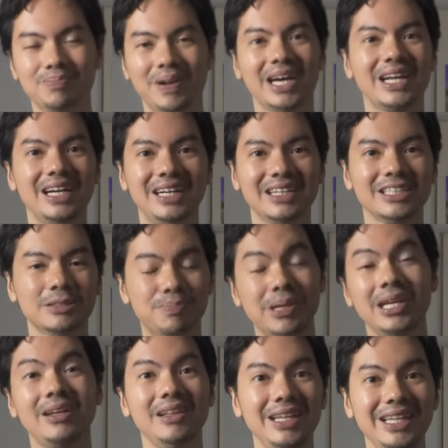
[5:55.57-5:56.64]
Parang
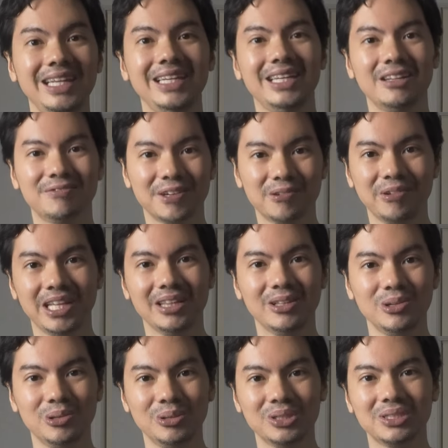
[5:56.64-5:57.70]
spring cleaning yan for
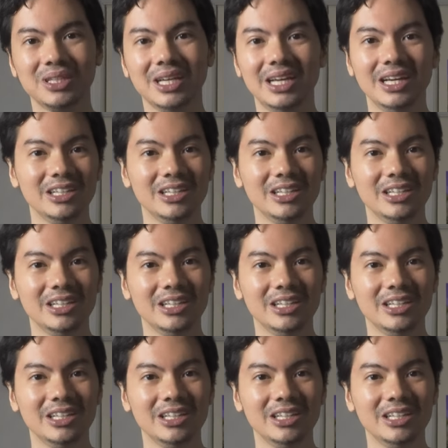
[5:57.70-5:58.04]
Windows.